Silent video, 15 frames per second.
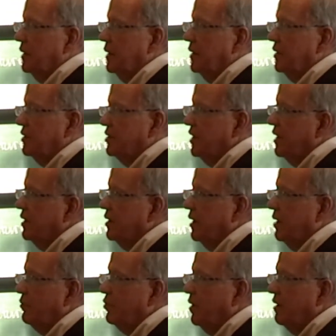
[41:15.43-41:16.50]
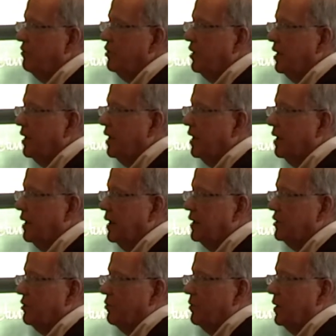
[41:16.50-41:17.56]
and it's daytime, you haven't yet had a
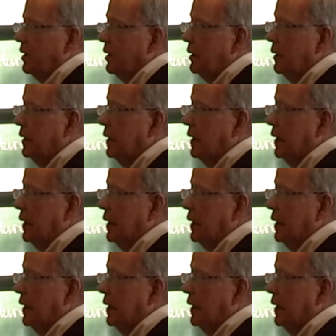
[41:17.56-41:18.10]
glass of wine,